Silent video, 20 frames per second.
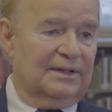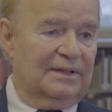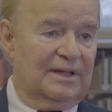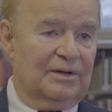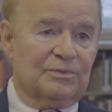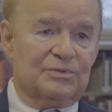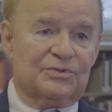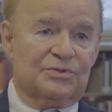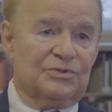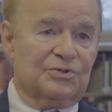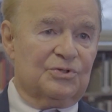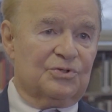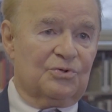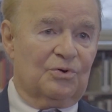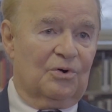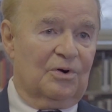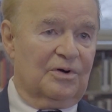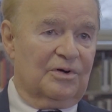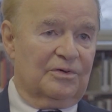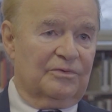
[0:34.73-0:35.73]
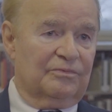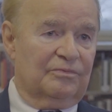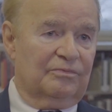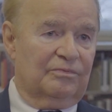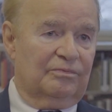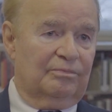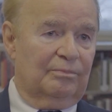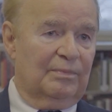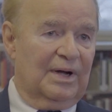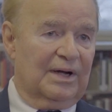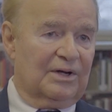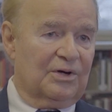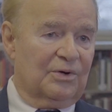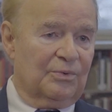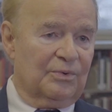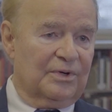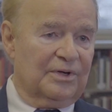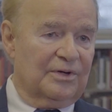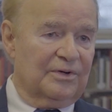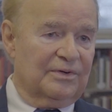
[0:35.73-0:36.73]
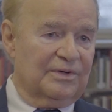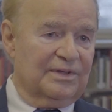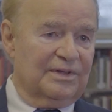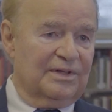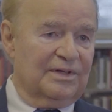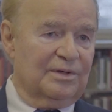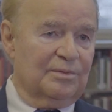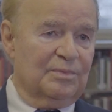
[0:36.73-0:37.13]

That was the start of my career in the